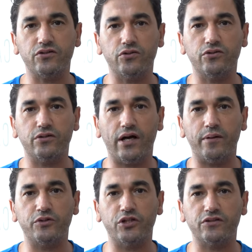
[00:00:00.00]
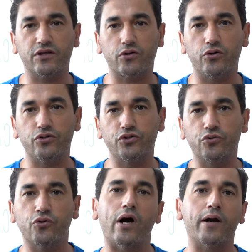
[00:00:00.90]
So I'm just the coach
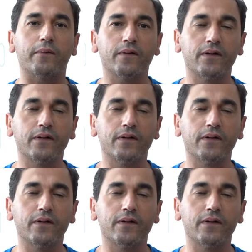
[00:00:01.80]
who are